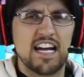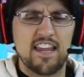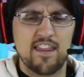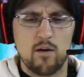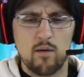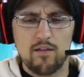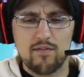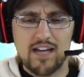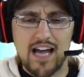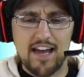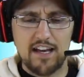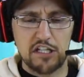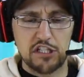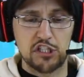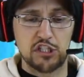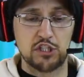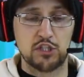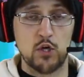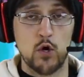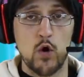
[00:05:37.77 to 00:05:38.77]
And then we've got a
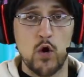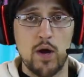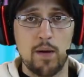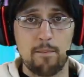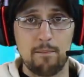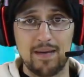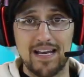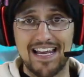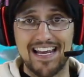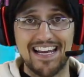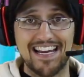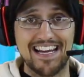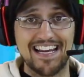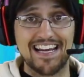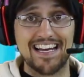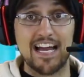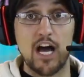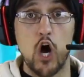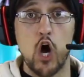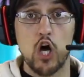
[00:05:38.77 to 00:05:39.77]

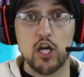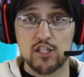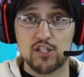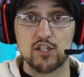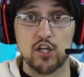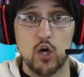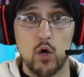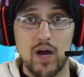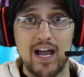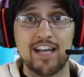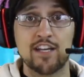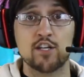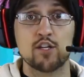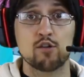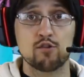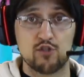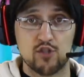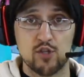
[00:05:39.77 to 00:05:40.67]
Stormblade, also a new